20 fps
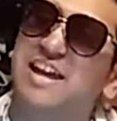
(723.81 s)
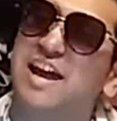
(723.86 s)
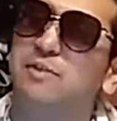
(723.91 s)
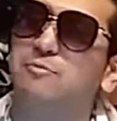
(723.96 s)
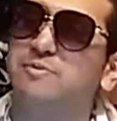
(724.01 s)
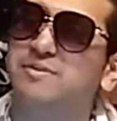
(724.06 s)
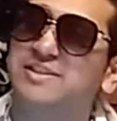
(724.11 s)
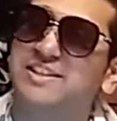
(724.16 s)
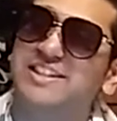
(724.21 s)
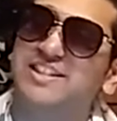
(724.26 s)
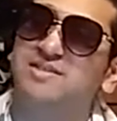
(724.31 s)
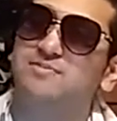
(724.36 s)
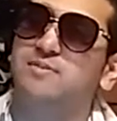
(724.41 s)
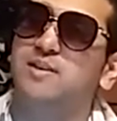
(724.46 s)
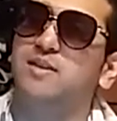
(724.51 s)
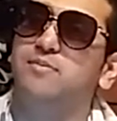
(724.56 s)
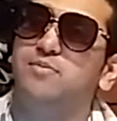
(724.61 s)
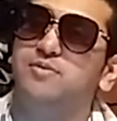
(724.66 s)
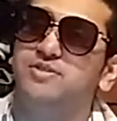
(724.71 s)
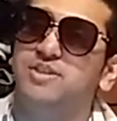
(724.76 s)
tonight with these
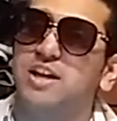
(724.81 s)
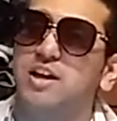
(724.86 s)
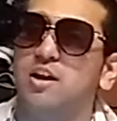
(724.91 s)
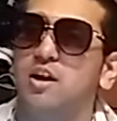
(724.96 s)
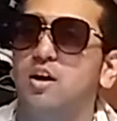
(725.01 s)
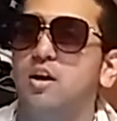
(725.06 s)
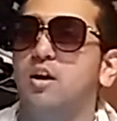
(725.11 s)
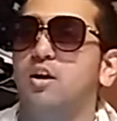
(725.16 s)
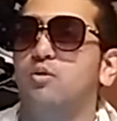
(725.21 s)
people. It's like,